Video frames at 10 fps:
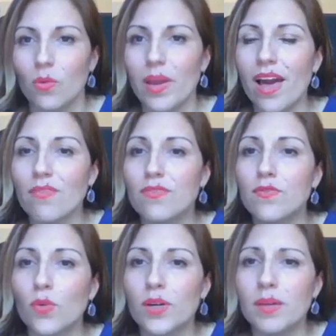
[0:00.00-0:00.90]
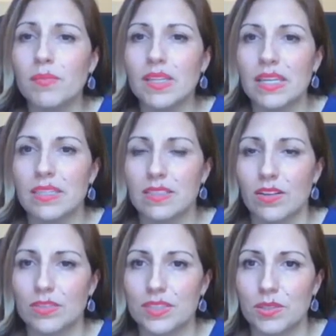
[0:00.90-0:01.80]
we have $40 million
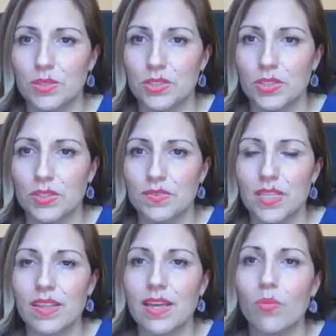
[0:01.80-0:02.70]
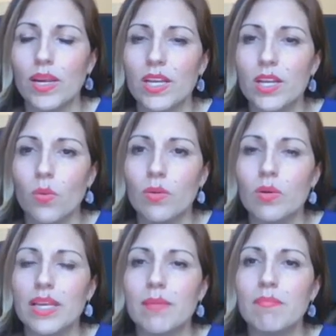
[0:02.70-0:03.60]
in reserves that we know we
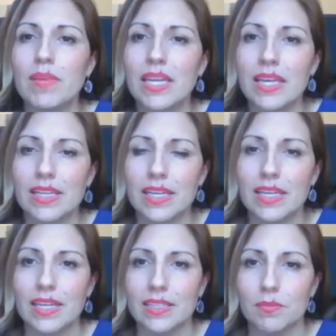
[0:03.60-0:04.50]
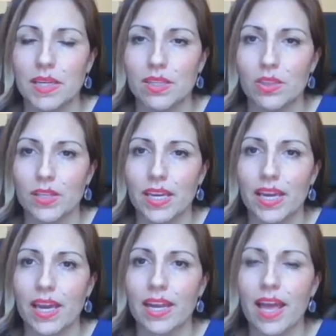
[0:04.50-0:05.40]
will immediately need to begin looking
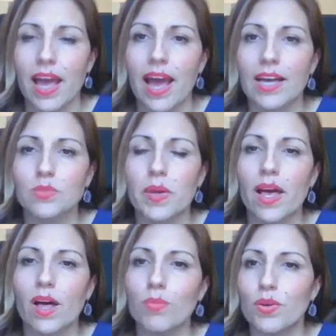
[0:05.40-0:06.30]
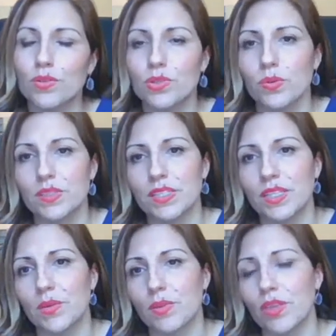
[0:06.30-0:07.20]
at as we help those who are
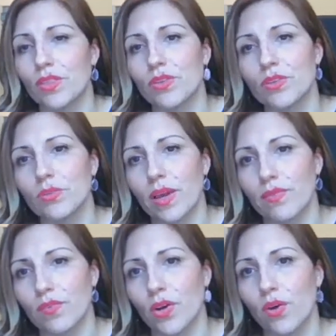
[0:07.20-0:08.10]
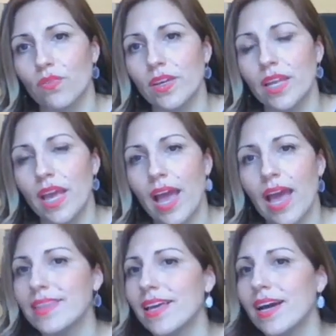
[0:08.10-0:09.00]
dealing with the third wave of COVID
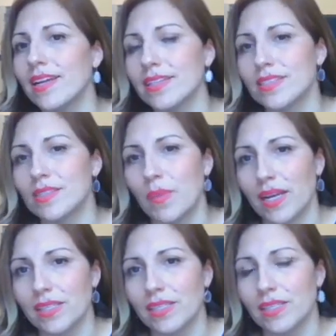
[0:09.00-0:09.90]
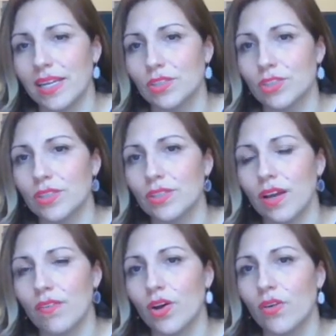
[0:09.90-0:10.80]
and the unexpected nature
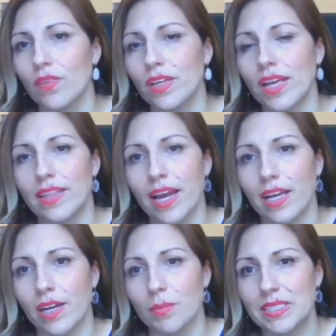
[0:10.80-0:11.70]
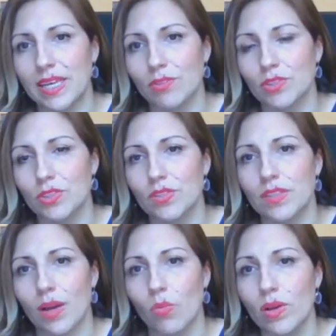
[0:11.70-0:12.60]
of COVID and the economic
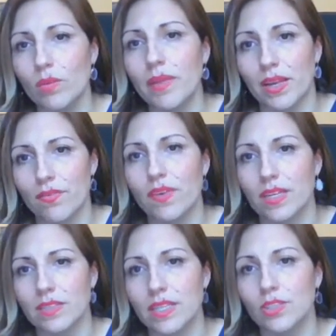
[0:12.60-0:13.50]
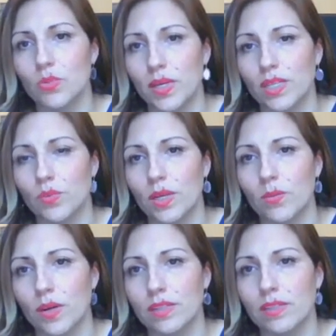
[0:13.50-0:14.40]
downturn that will manifest in
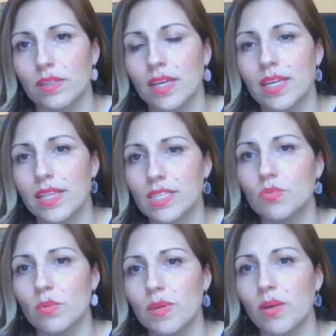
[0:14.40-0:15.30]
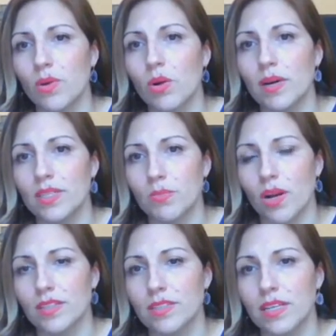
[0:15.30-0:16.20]
2021. This will be a robust
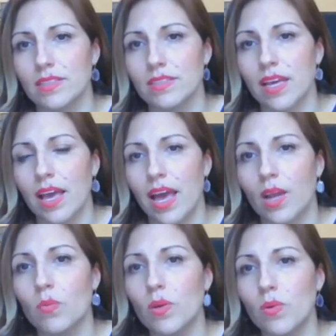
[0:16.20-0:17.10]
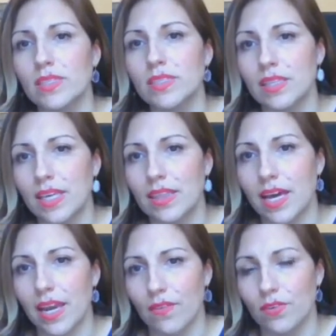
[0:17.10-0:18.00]
process, and we want to lead
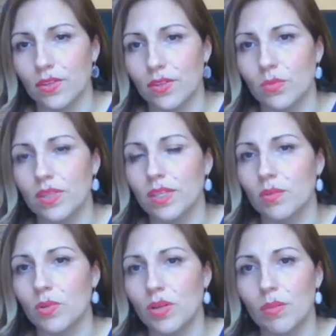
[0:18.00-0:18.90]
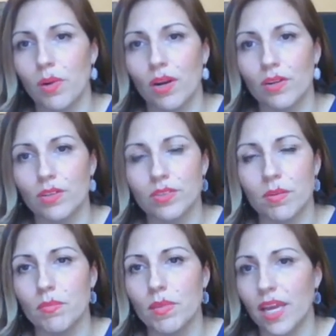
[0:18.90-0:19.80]
that effort with the community
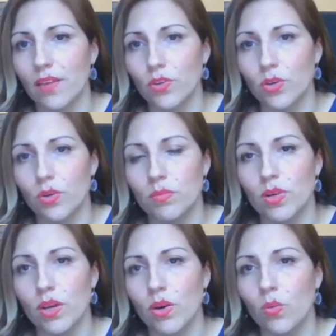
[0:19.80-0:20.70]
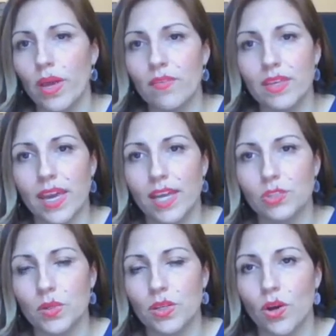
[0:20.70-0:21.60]
partners, many of whom we have
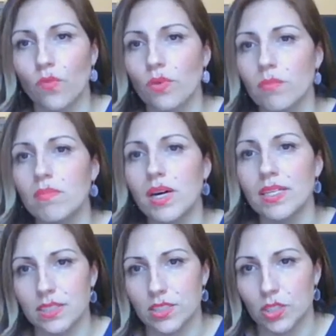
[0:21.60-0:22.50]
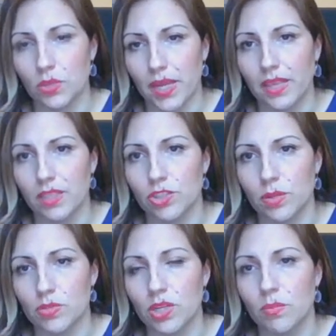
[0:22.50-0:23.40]
engaged with over months to create the
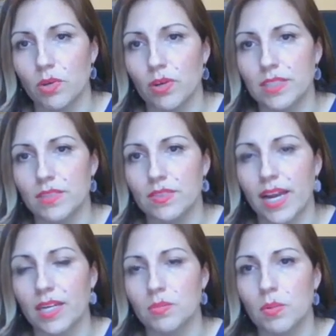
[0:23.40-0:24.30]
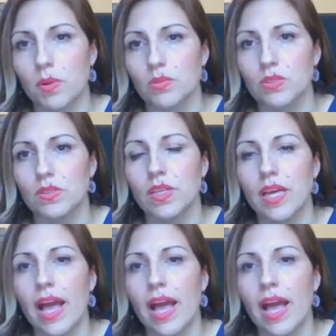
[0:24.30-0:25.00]
Jumpstart progressive tax proposal